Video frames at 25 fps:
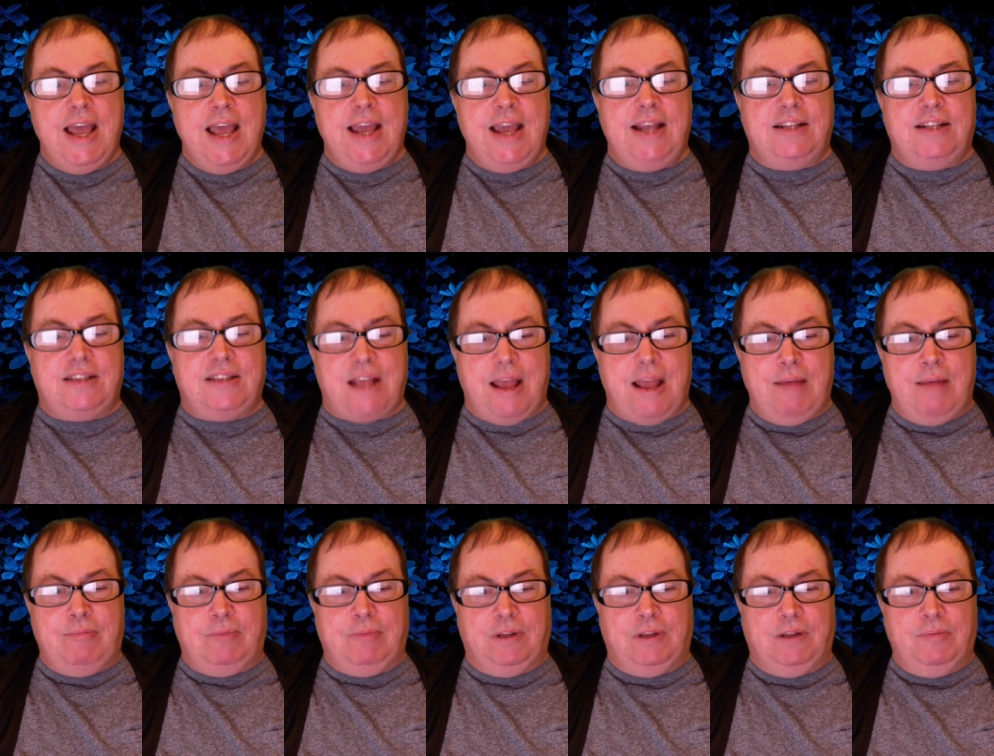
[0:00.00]
Its
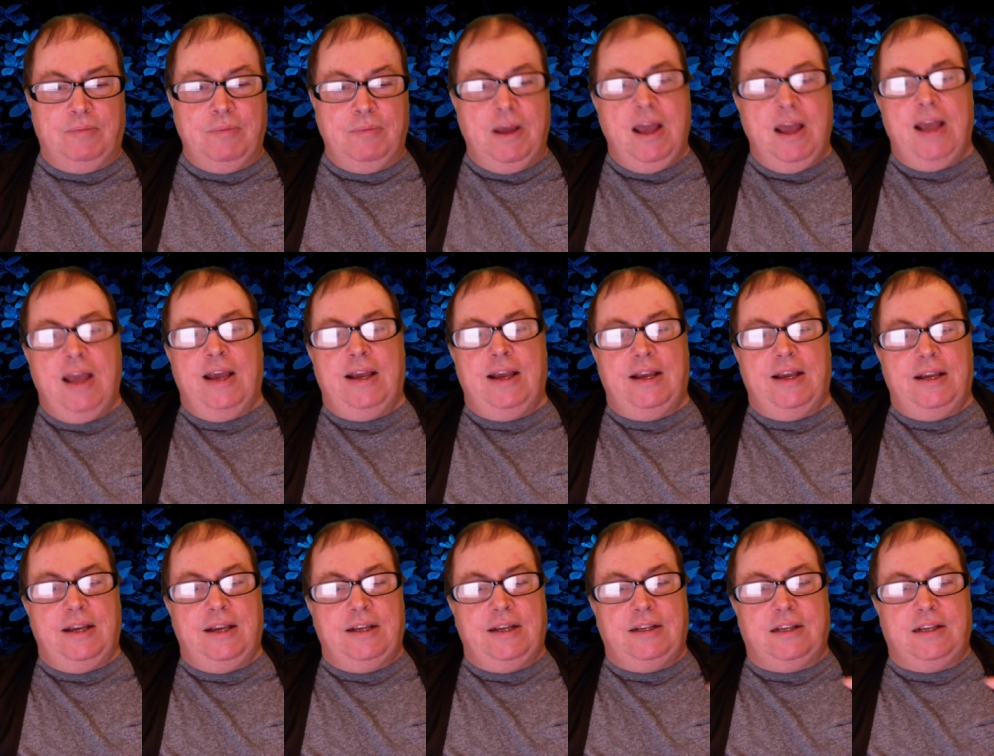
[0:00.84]
emblem
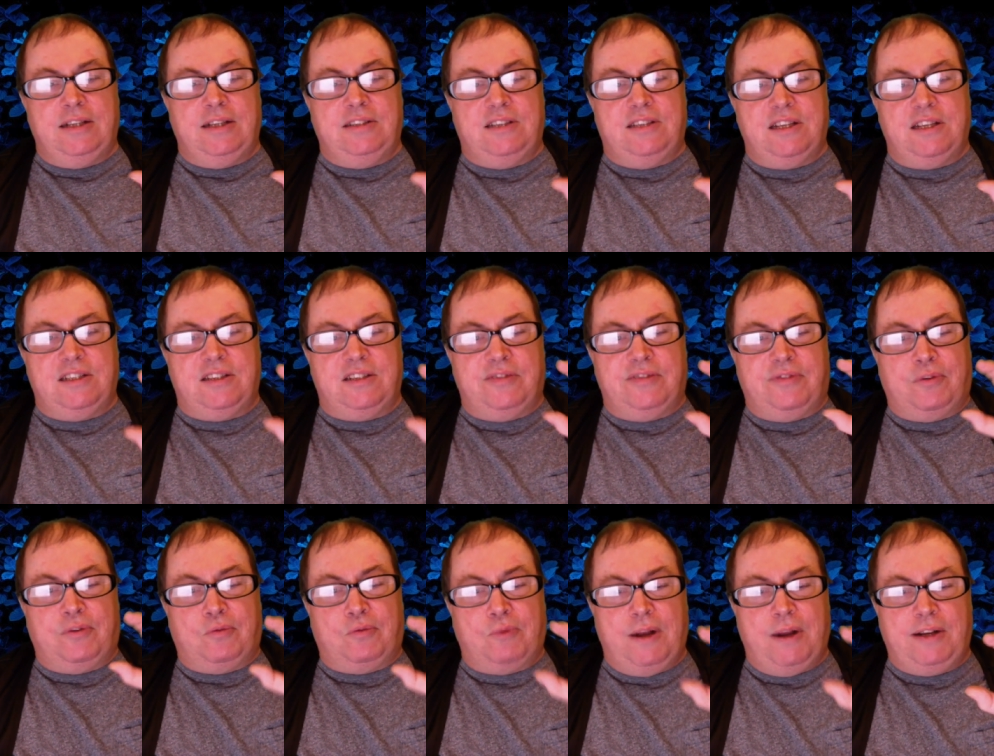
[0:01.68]
consists of
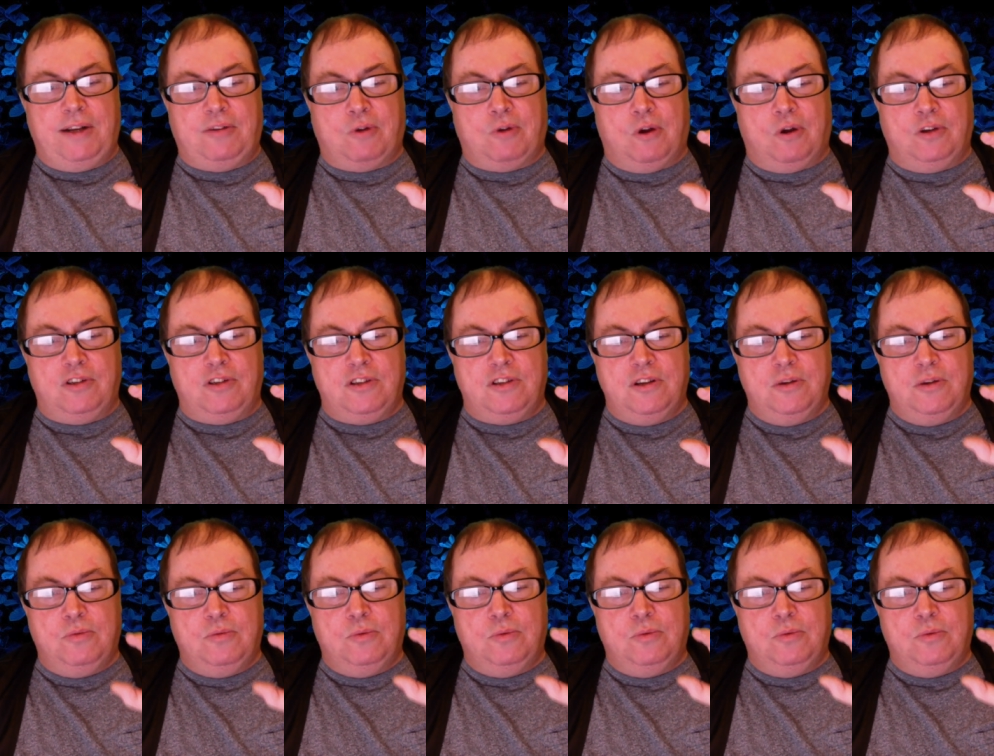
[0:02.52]
a red cross